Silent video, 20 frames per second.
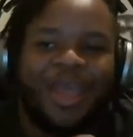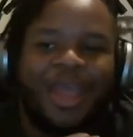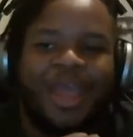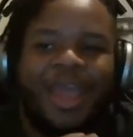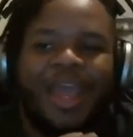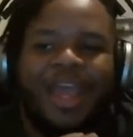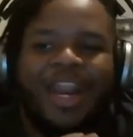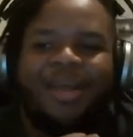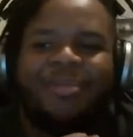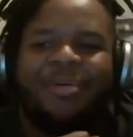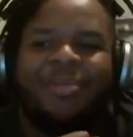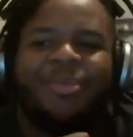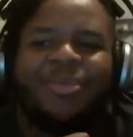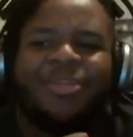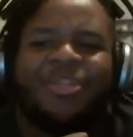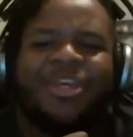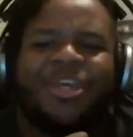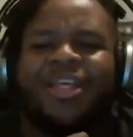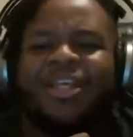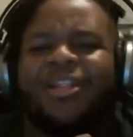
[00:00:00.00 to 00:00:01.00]
And I remember
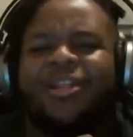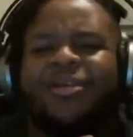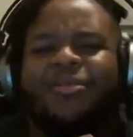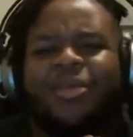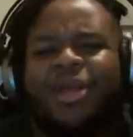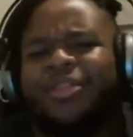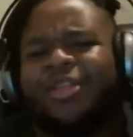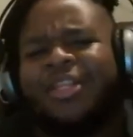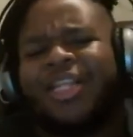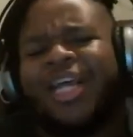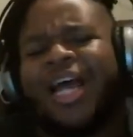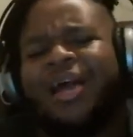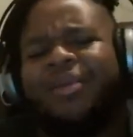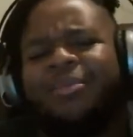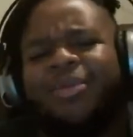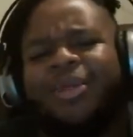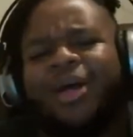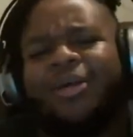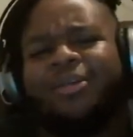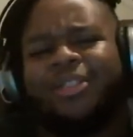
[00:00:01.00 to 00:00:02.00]
thinking at the
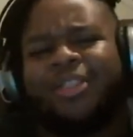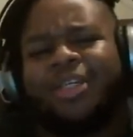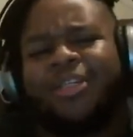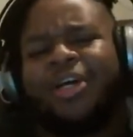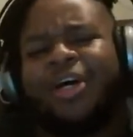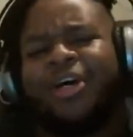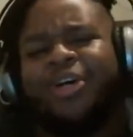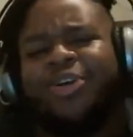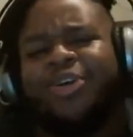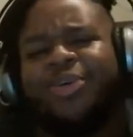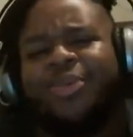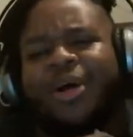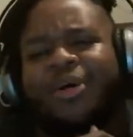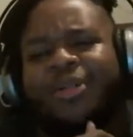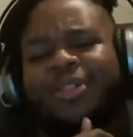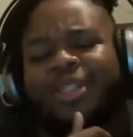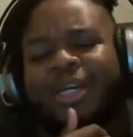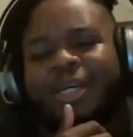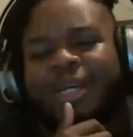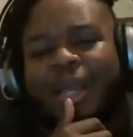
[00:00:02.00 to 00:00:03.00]
time I was like talking to him, I
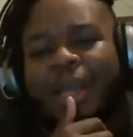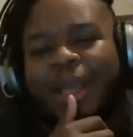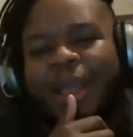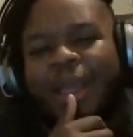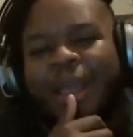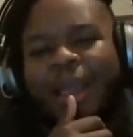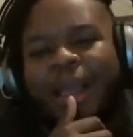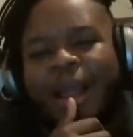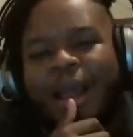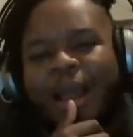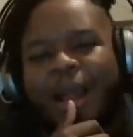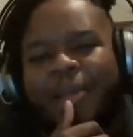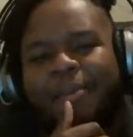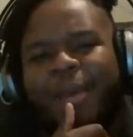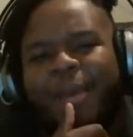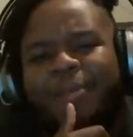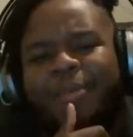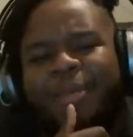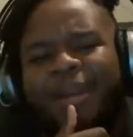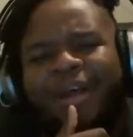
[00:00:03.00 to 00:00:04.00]
was like,
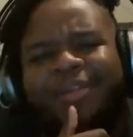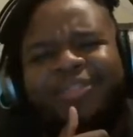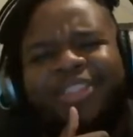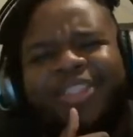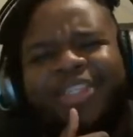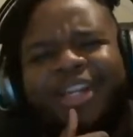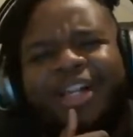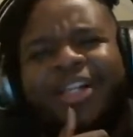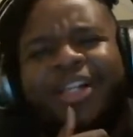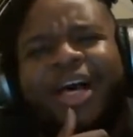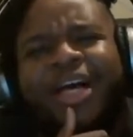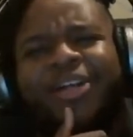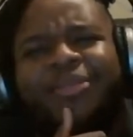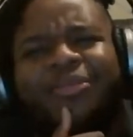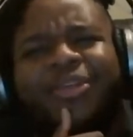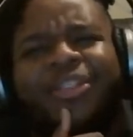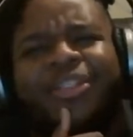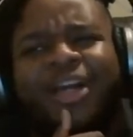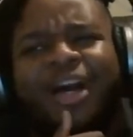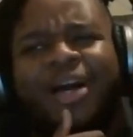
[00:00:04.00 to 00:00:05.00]
I mean, I've seen a lot
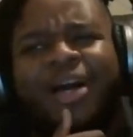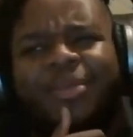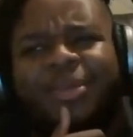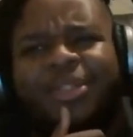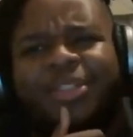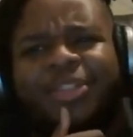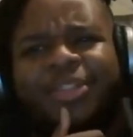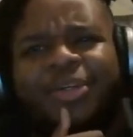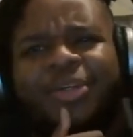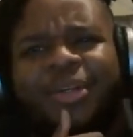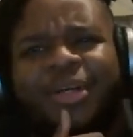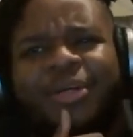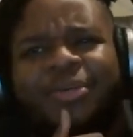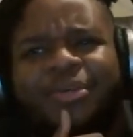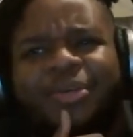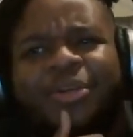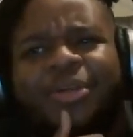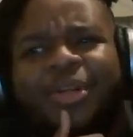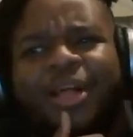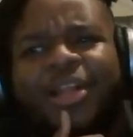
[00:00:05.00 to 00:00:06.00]
of these comments though, like
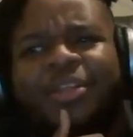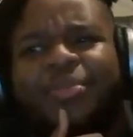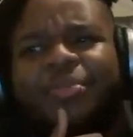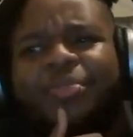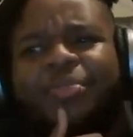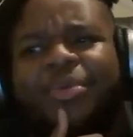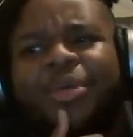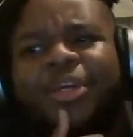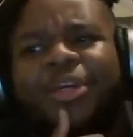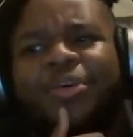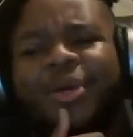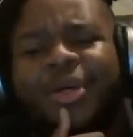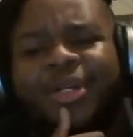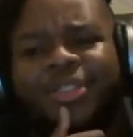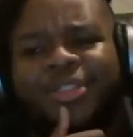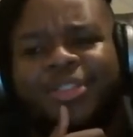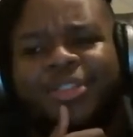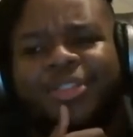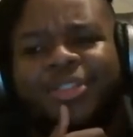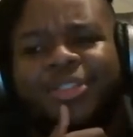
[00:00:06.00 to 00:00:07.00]
you know, a lot of them being
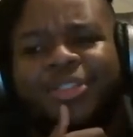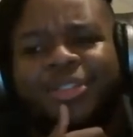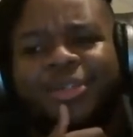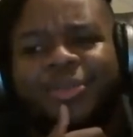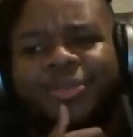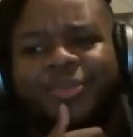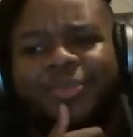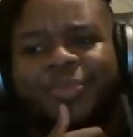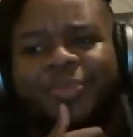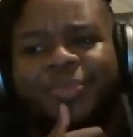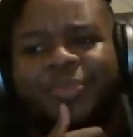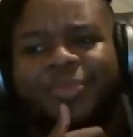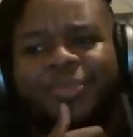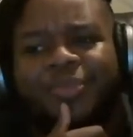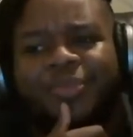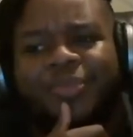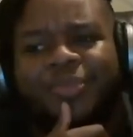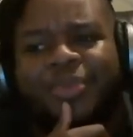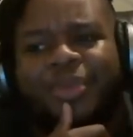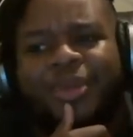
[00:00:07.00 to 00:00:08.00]
racist and shit.
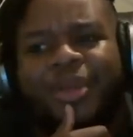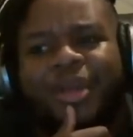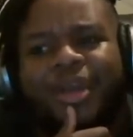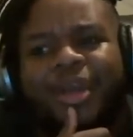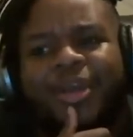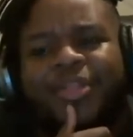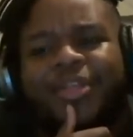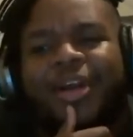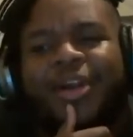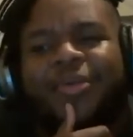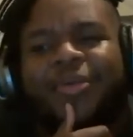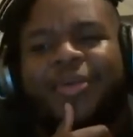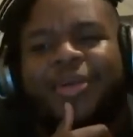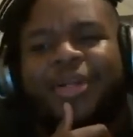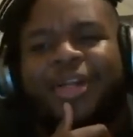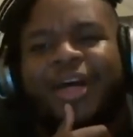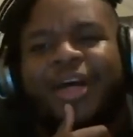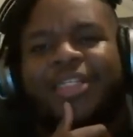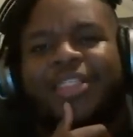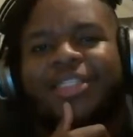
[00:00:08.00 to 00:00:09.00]
And then I
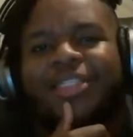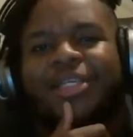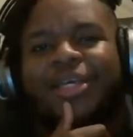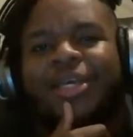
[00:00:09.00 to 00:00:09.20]
realized